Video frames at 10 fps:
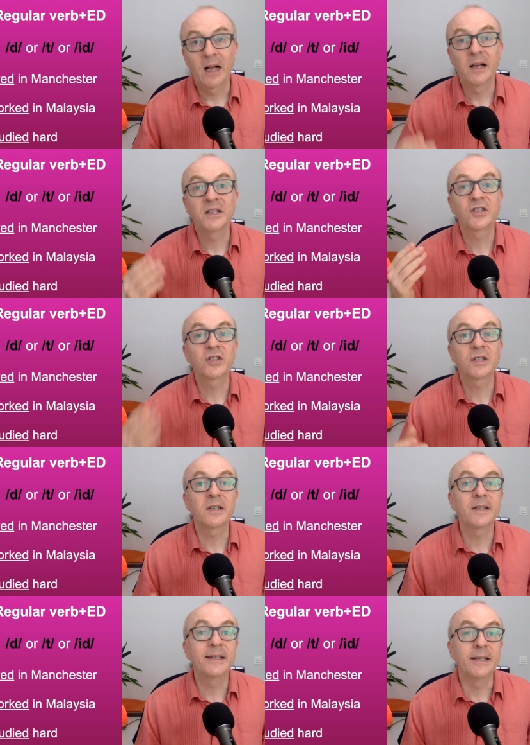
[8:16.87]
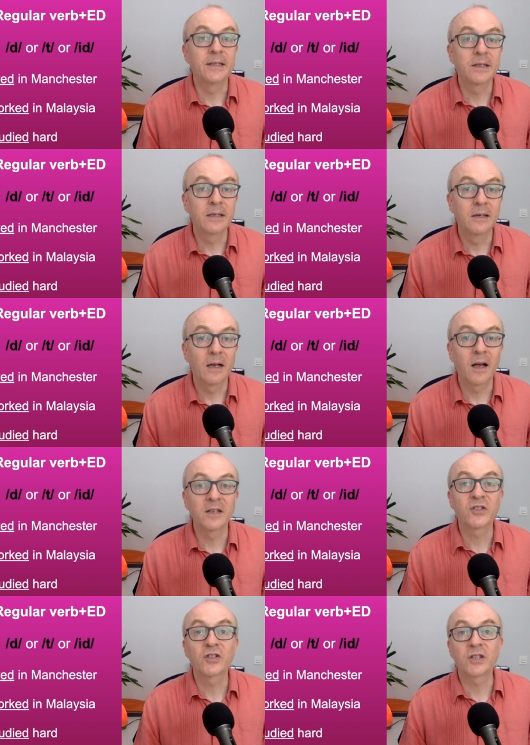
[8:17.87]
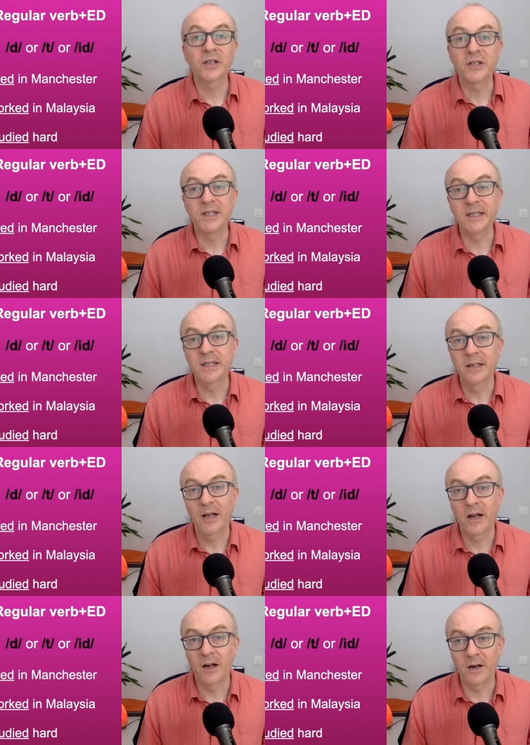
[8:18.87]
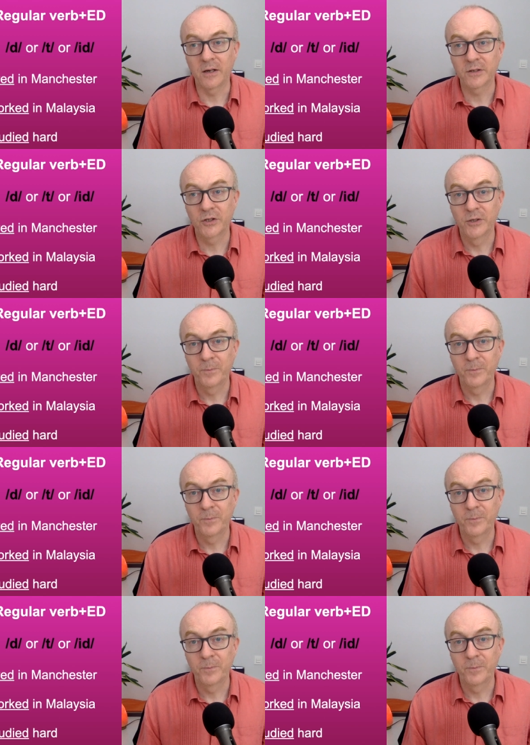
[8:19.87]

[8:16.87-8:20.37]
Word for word: I studied, I studied hard.